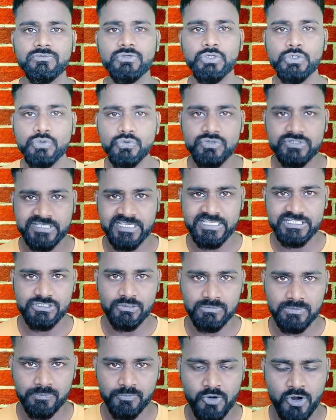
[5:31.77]
use case
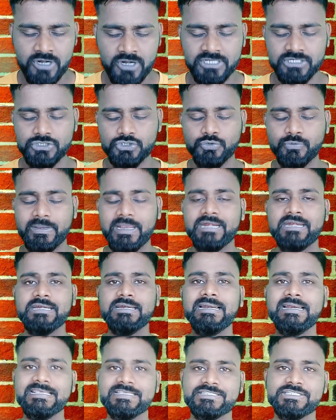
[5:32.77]
of the product to get
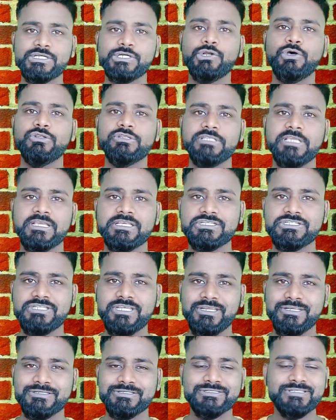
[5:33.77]
listed on the
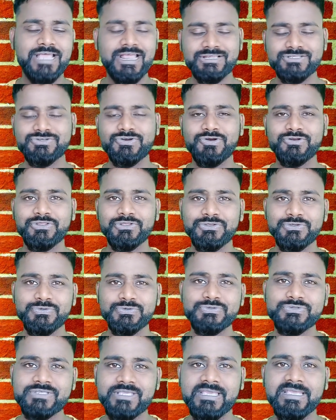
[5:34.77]
exchange. That's not the
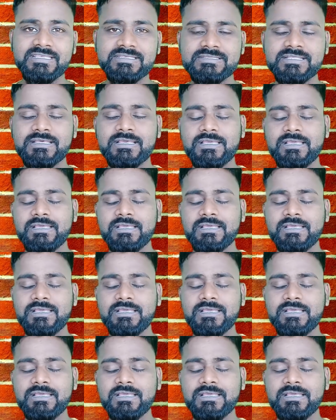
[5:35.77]
use case.